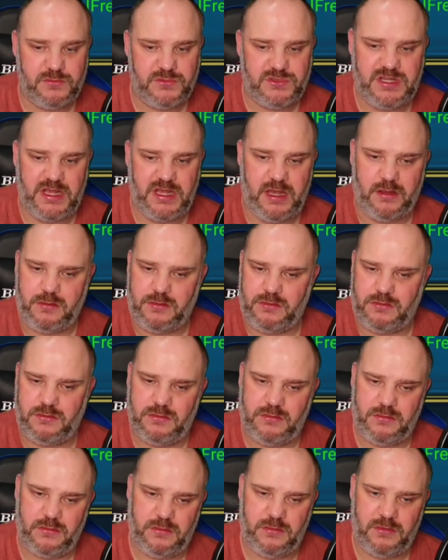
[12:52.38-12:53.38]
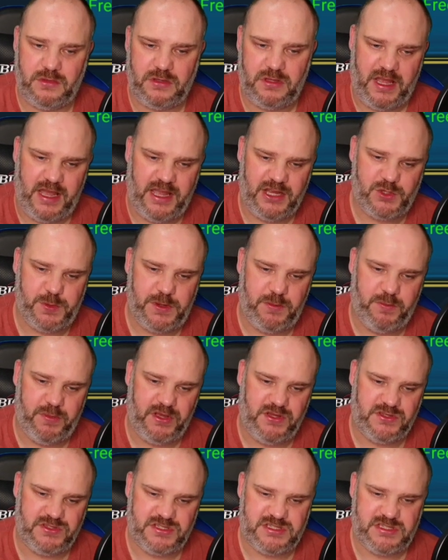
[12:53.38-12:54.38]
So your HP
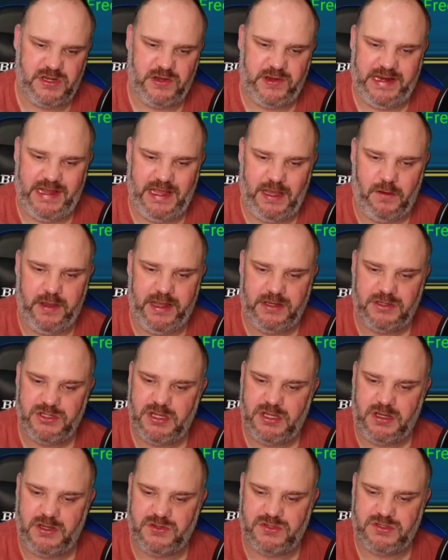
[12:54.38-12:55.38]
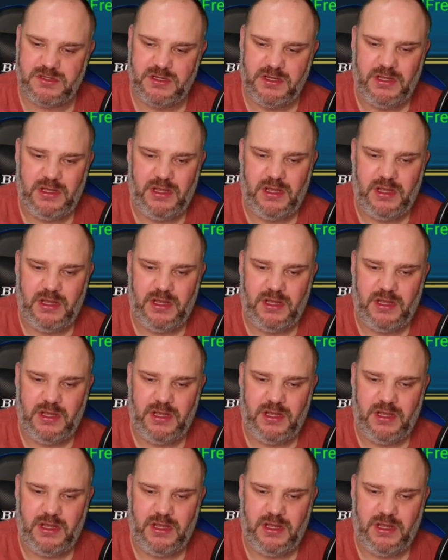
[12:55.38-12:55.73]
burns a slightly higher chance.